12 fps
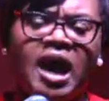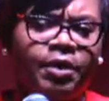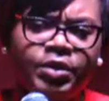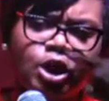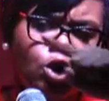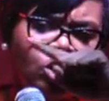And
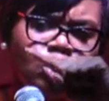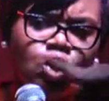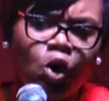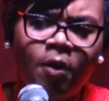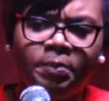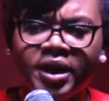we know
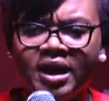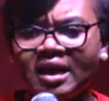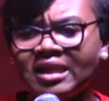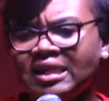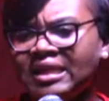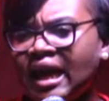nobody
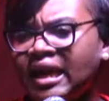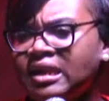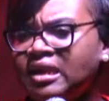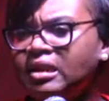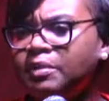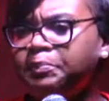could
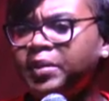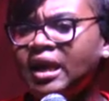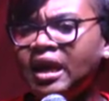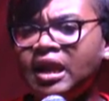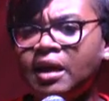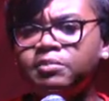stand in the
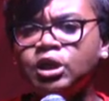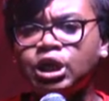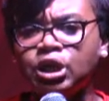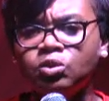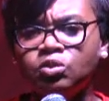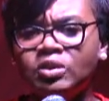PNM
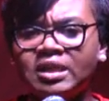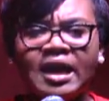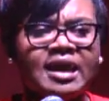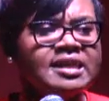shoes.